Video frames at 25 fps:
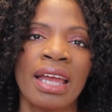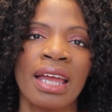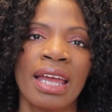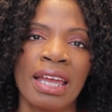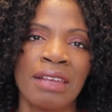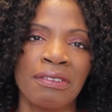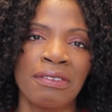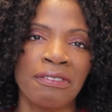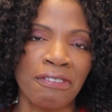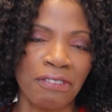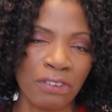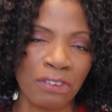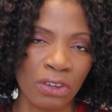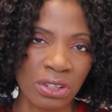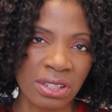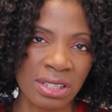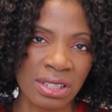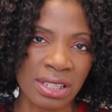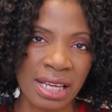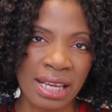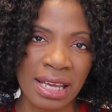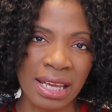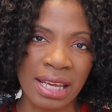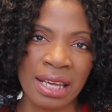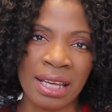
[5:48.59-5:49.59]
in
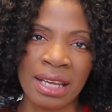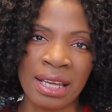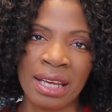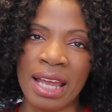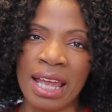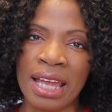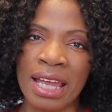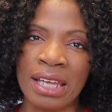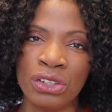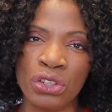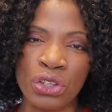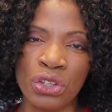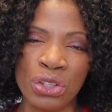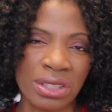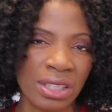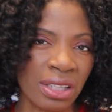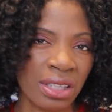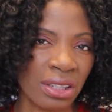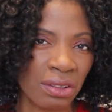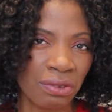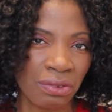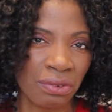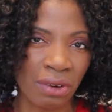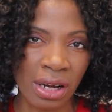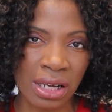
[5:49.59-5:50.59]
flossing, in
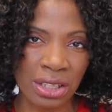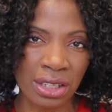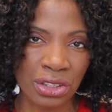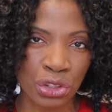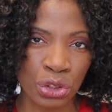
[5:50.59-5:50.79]
using the right